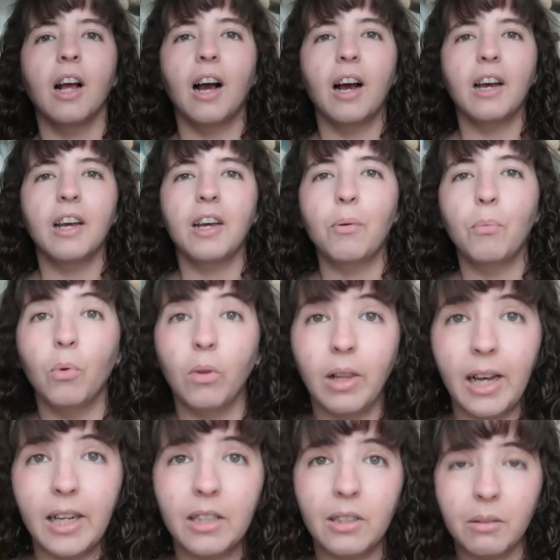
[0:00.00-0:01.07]
I would
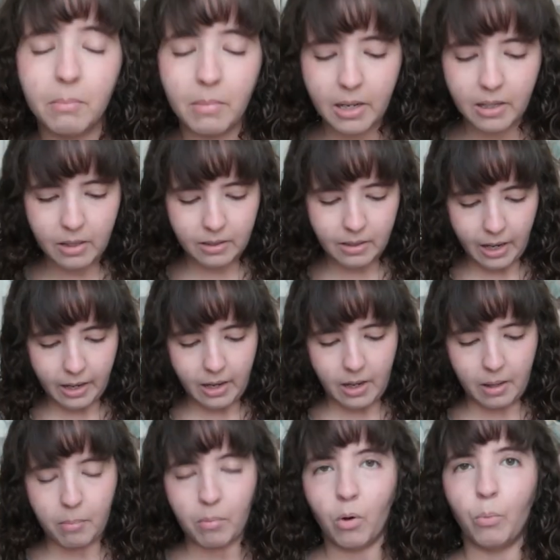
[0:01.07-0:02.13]
like to make this
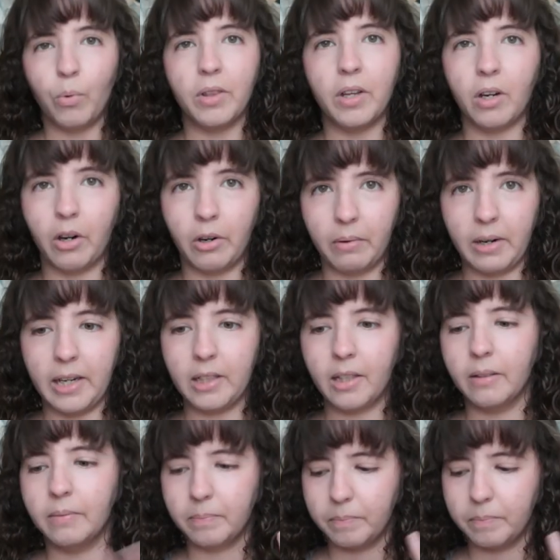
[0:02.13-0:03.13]
again, but with the correct